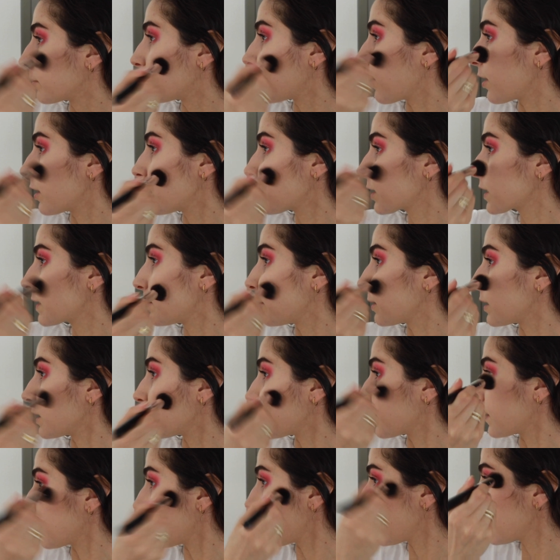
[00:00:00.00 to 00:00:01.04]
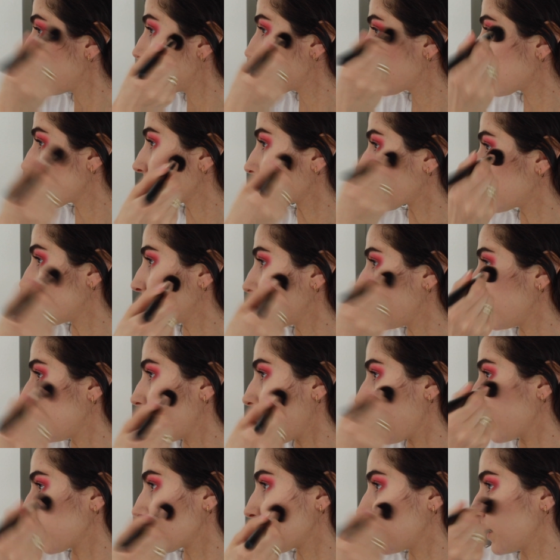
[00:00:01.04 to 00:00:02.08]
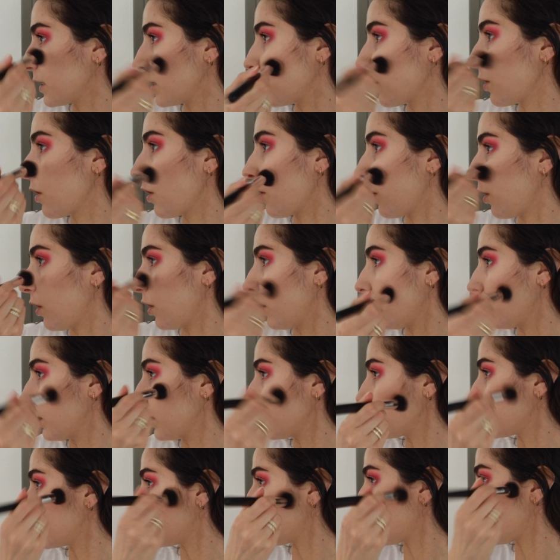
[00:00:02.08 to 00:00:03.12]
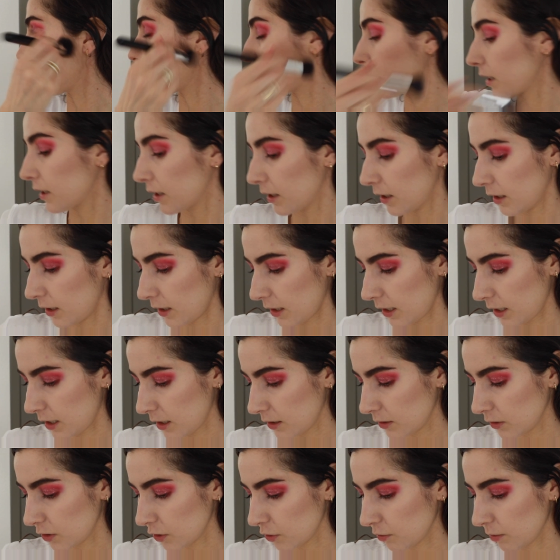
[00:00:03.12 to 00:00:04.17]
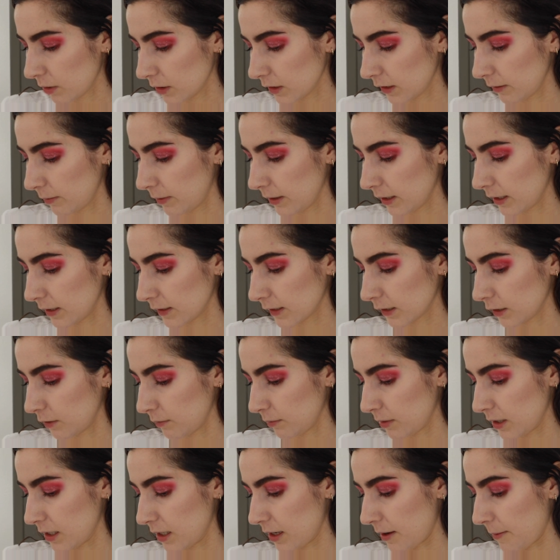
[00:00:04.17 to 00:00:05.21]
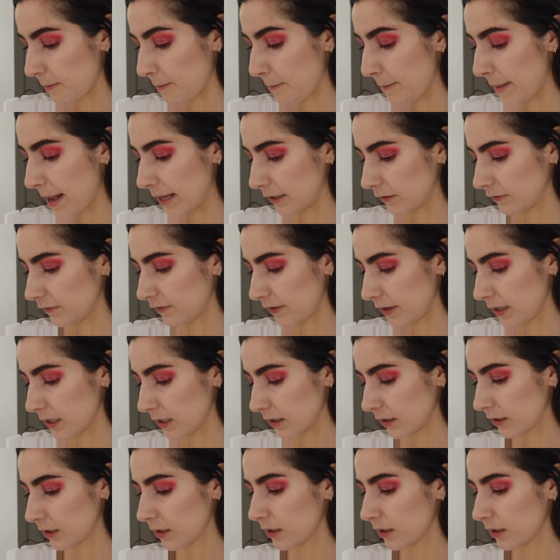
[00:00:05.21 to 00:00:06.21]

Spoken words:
products because these are going to be lasting all day. And you want something that's going to be mattifying.